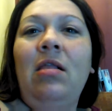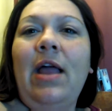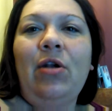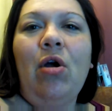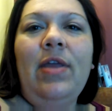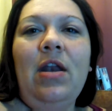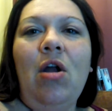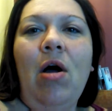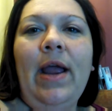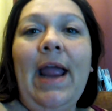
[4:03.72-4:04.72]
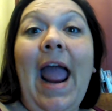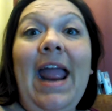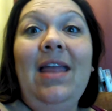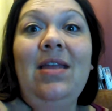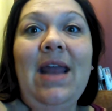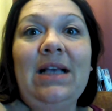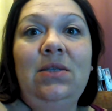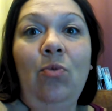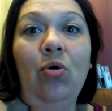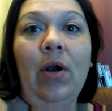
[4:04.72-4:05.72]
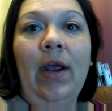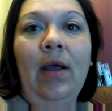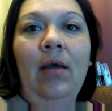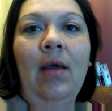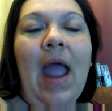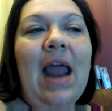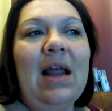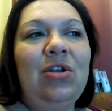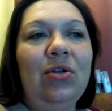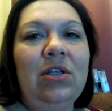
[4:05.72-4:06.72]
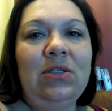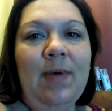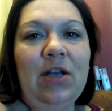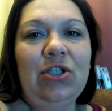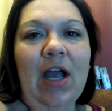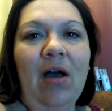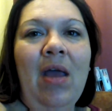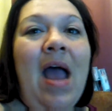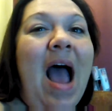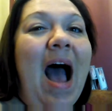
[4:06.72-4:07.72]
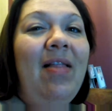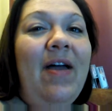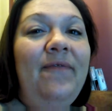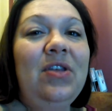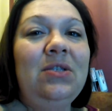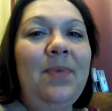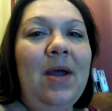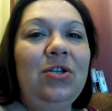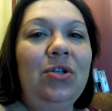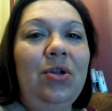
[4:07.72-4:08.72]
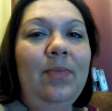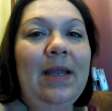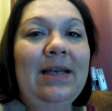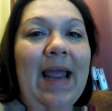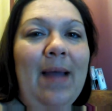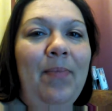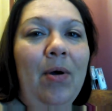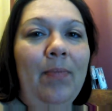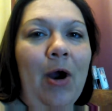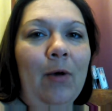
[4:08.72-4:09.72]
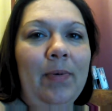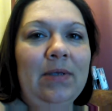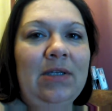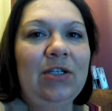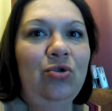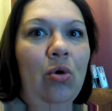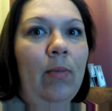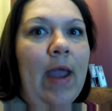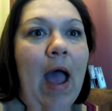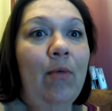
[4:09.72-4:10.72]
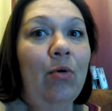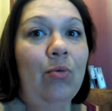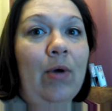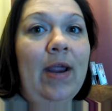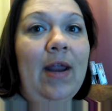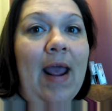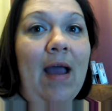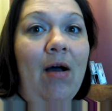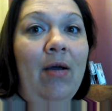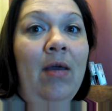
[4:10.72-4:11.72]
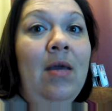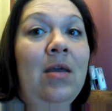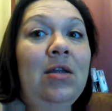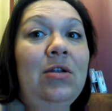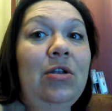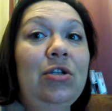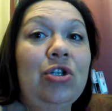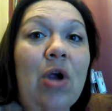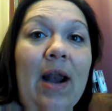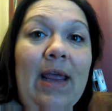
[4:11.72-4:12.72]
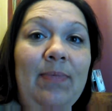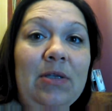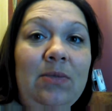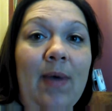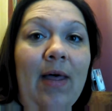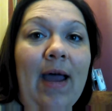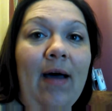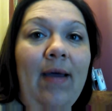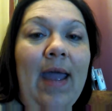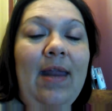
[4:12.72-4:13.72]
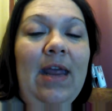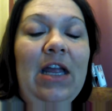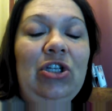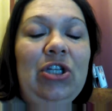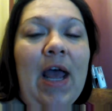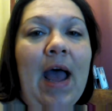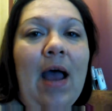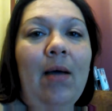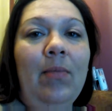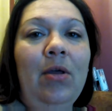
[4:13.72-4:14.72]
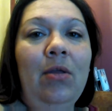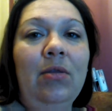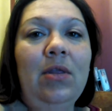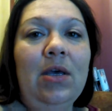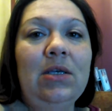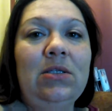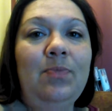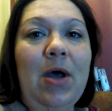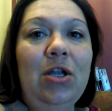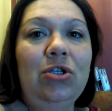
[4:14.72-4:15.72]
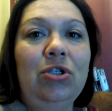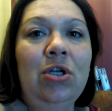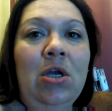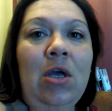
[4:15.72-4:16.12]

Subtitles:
later on that night and the next morning, and I took the sponge out. I left the sponge a little bit damp on purpose, because normally I will wring it out to try to keep the smell out. And each time, the sponge